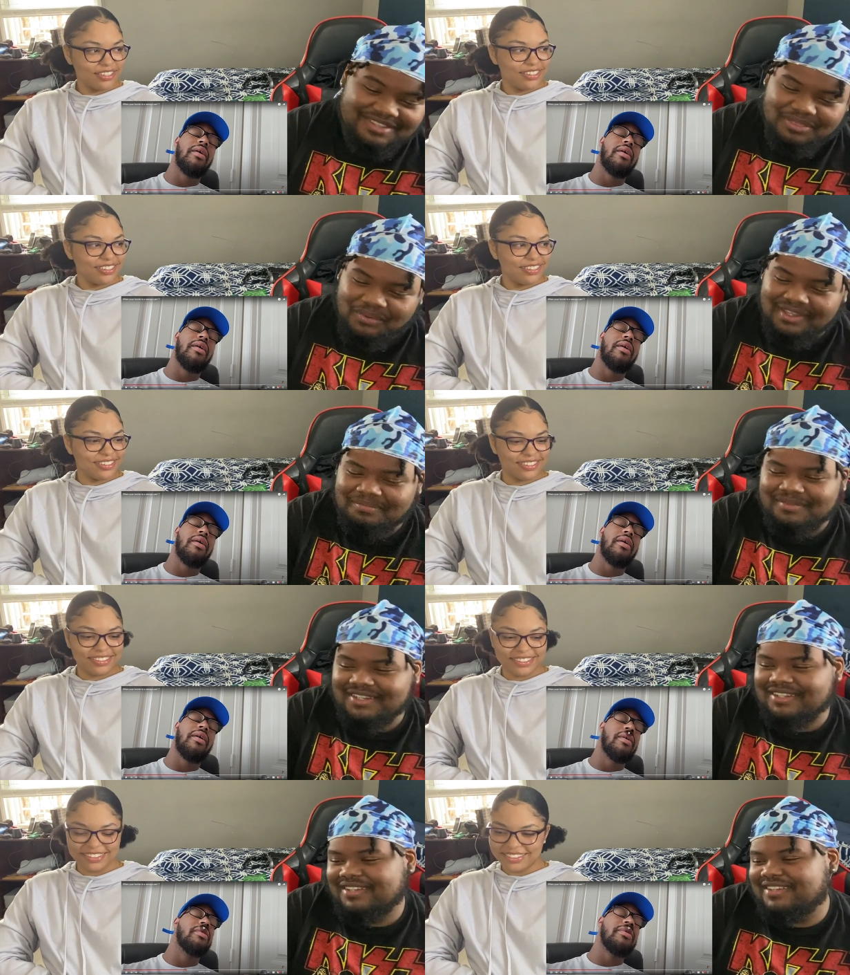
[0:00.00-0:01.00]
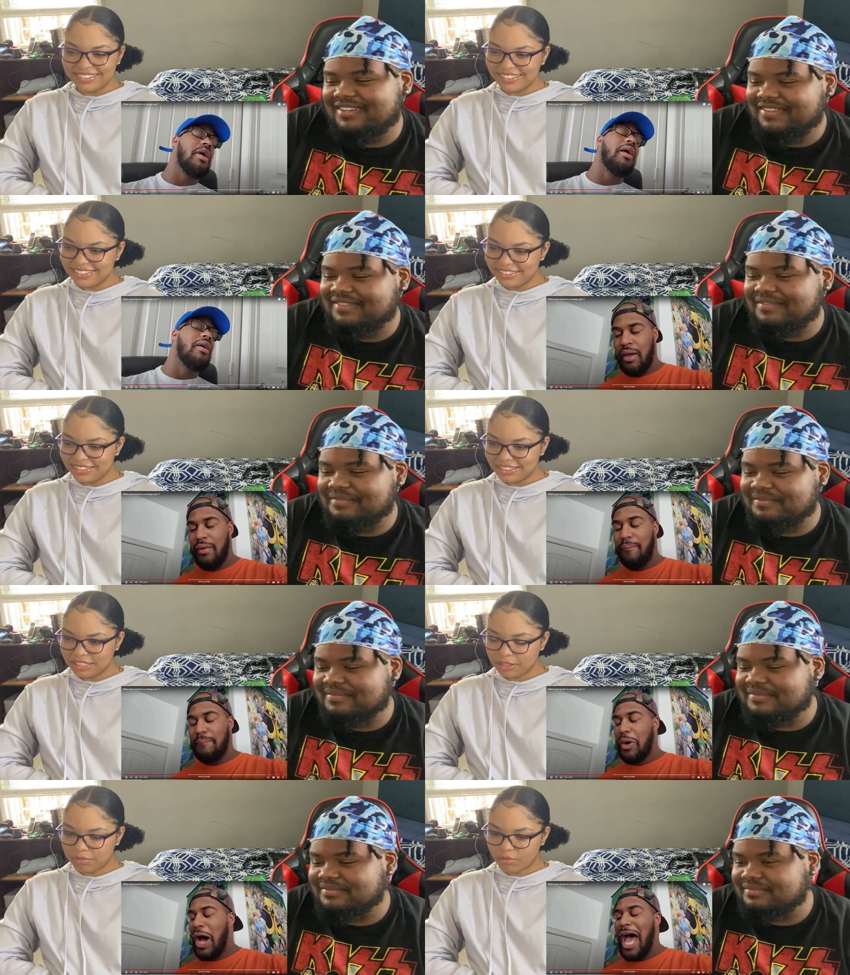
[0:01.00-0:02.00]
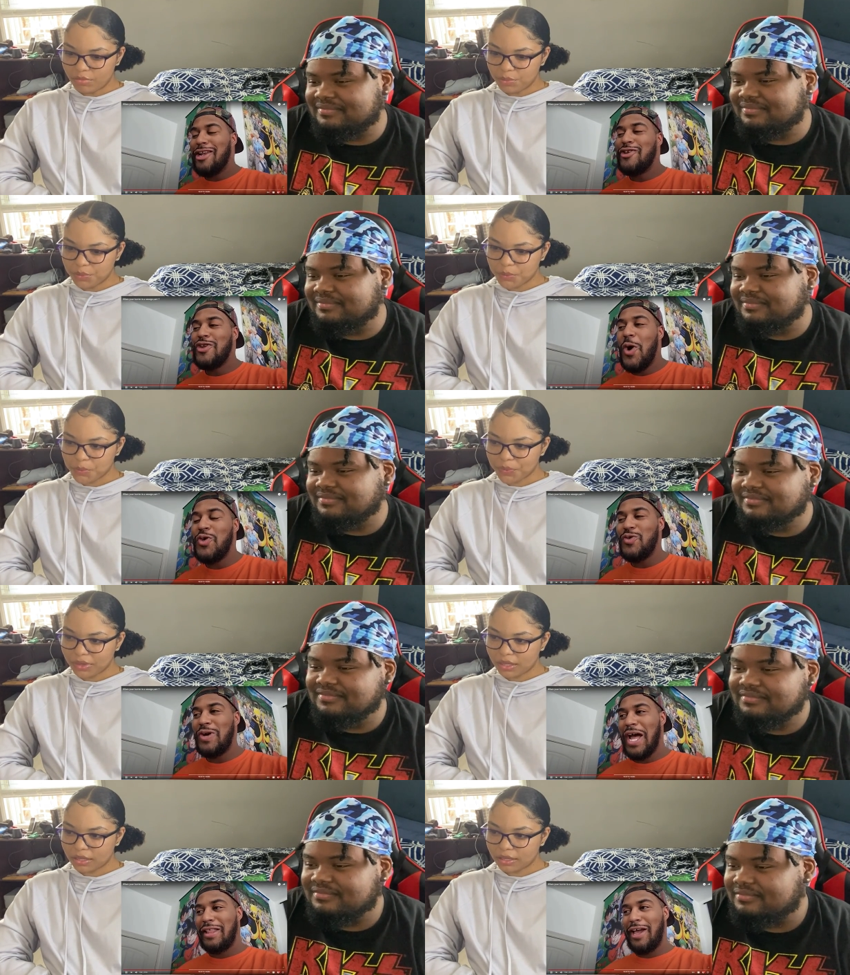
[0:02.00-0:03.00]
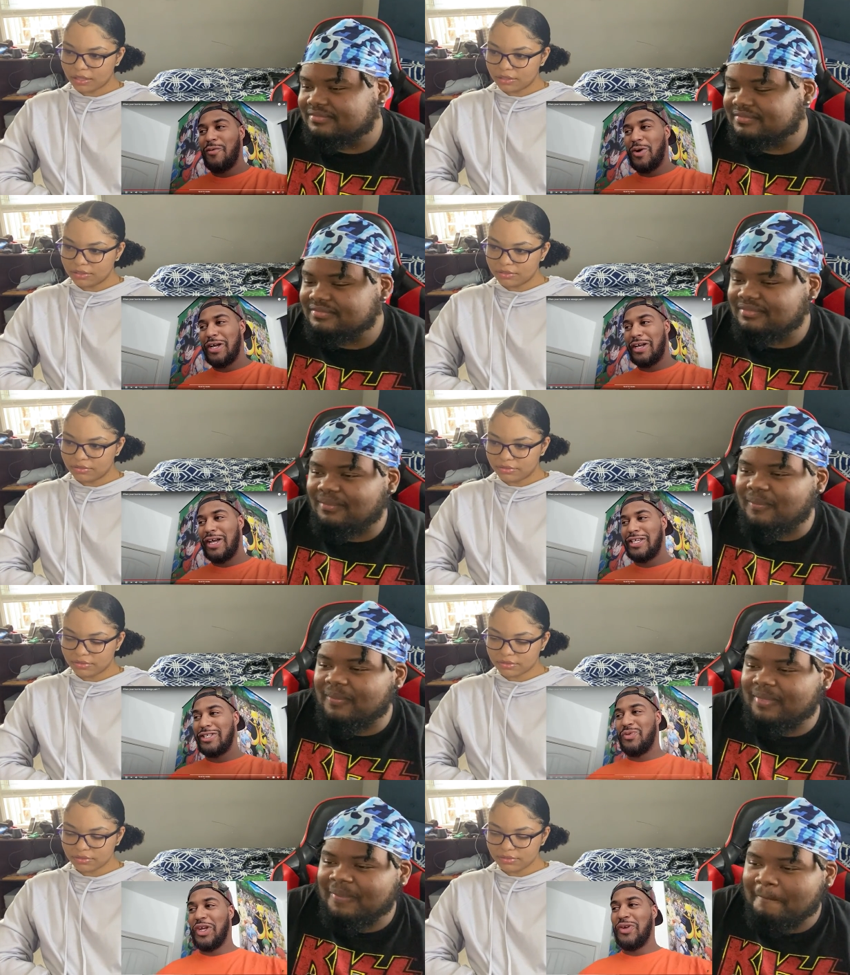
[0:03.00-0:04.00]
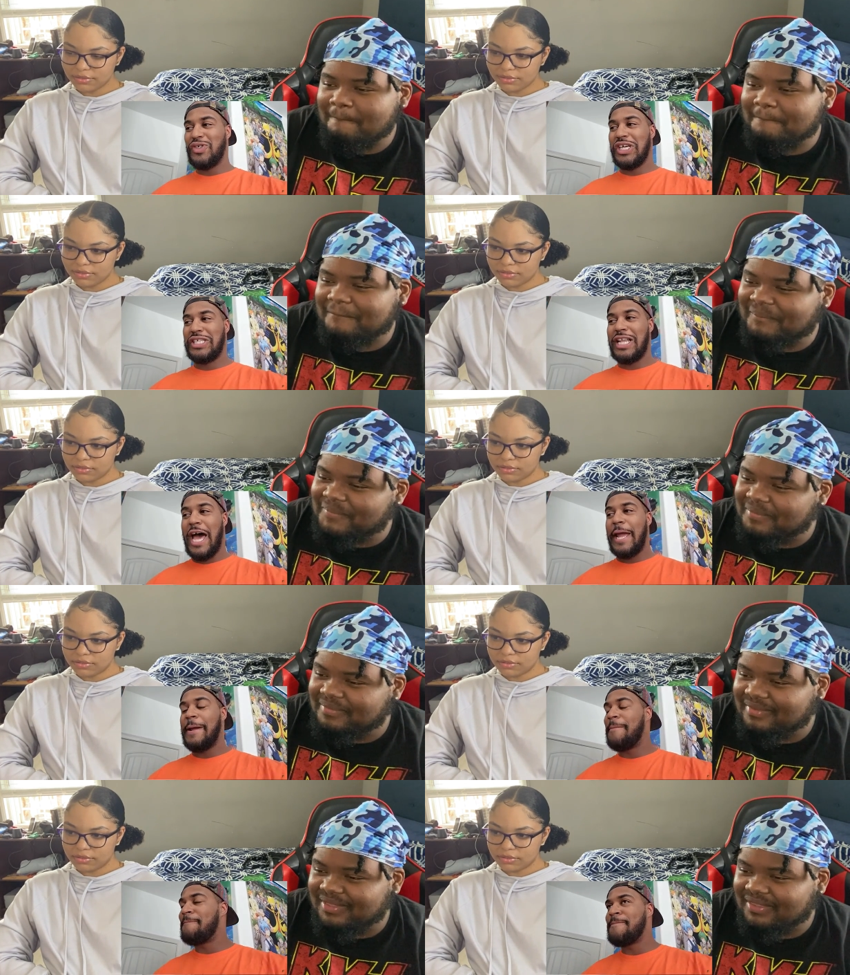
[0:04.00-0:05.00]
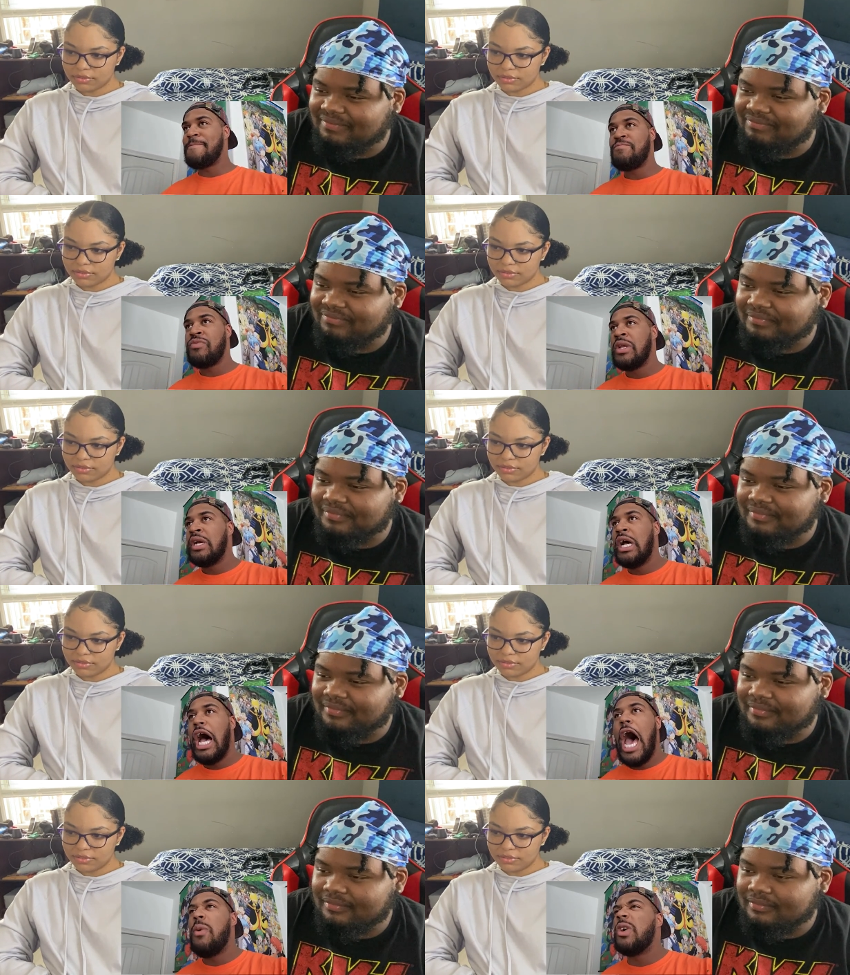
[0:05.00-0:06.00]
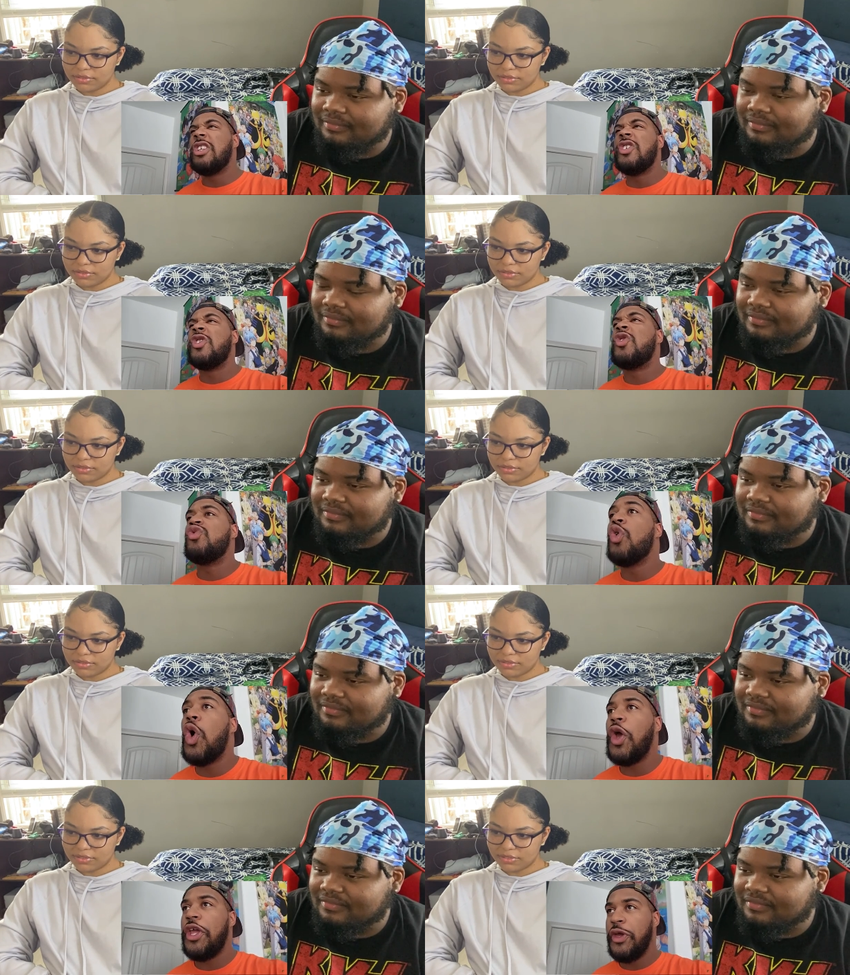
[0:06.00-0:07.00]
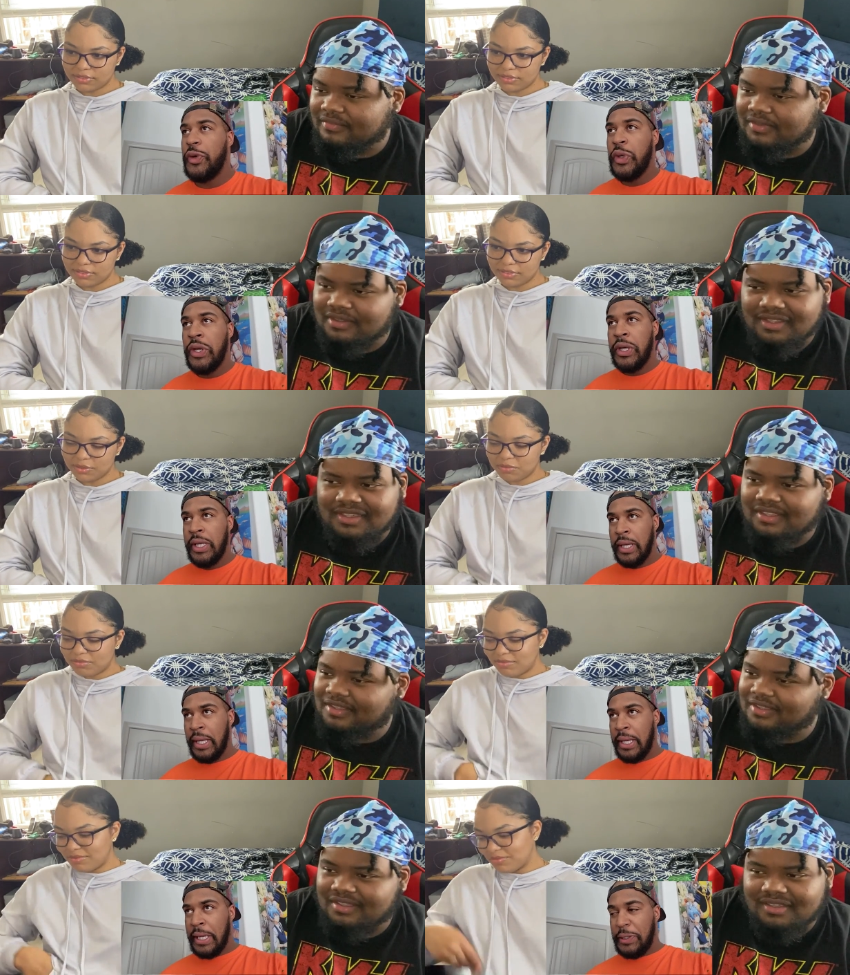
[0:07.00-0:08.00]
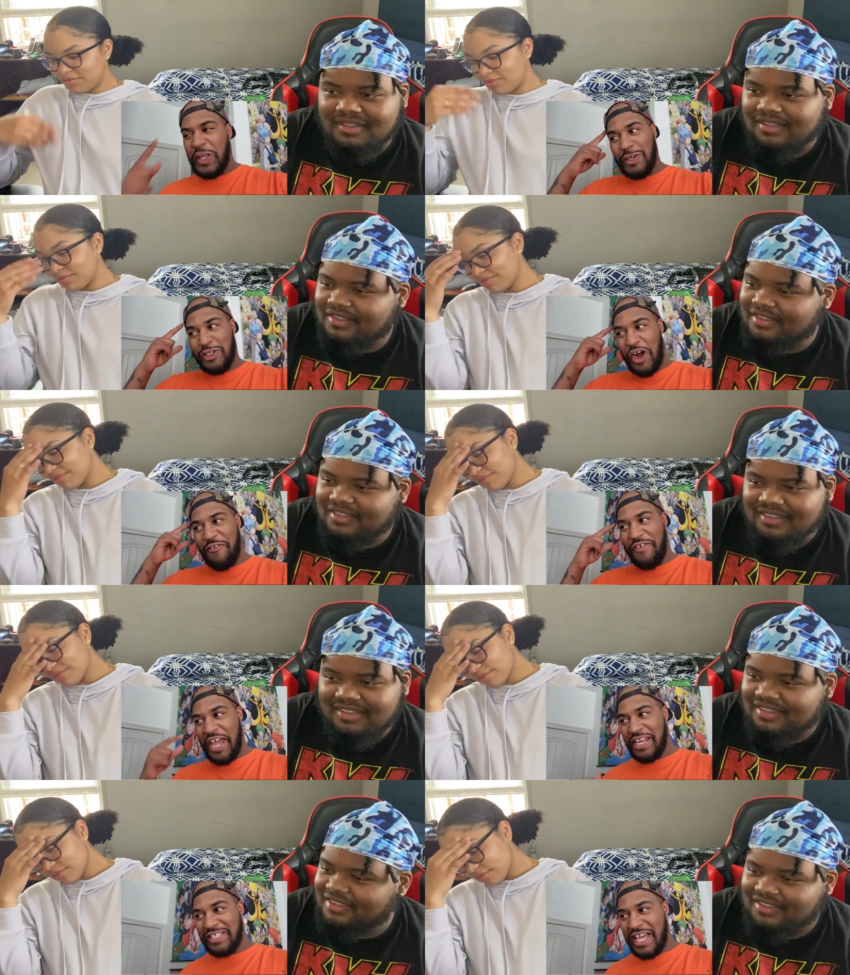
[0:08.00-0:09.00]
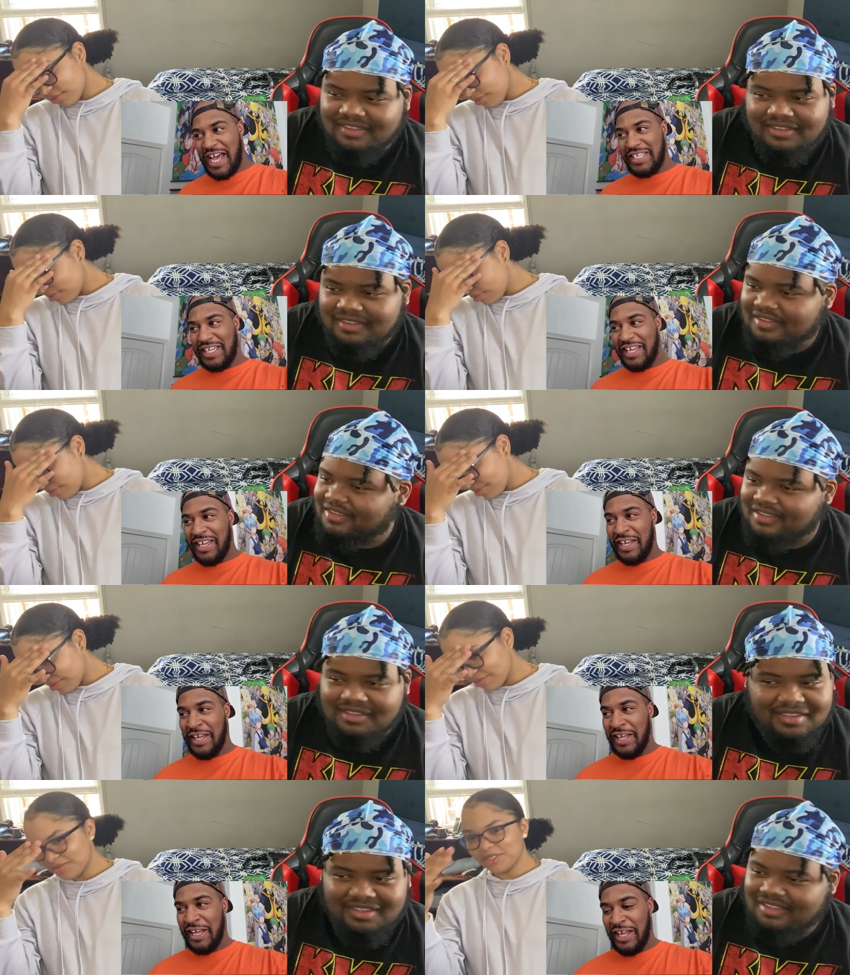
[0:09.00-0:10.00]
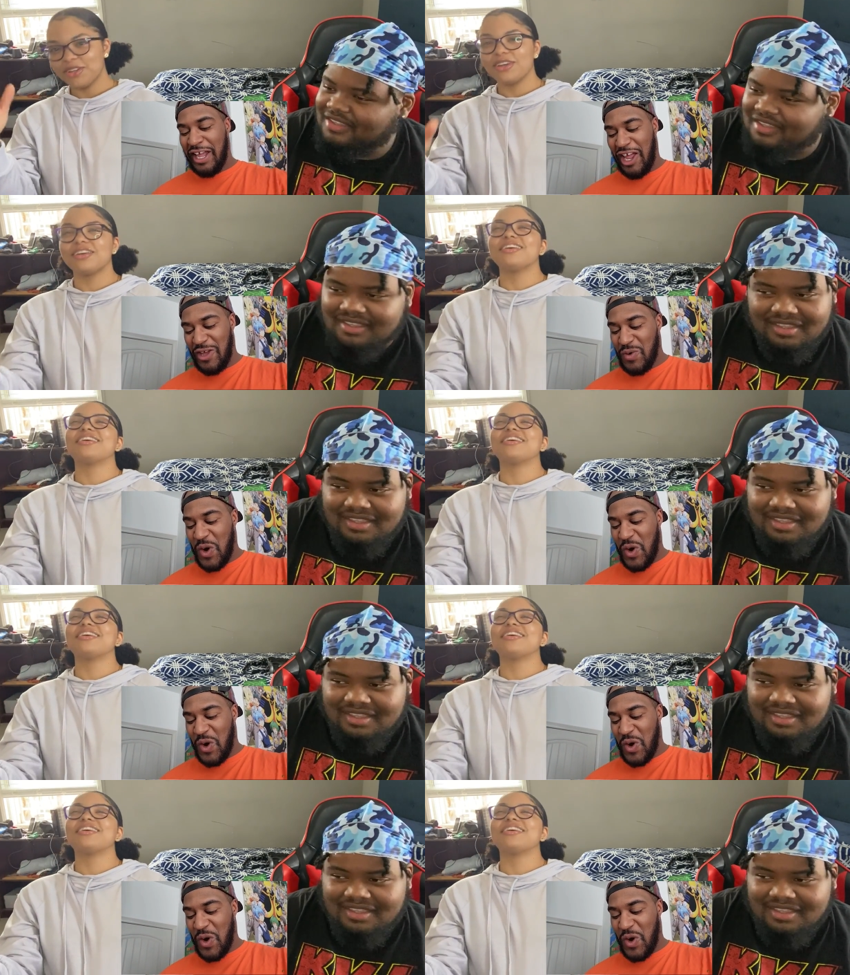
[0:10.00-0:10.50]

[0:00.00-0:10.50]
Speaker 1: a threat, bro. Oh no, bro, man. I know you got that one cousin where you just like, I would destroy you. Then you start fantasizing. And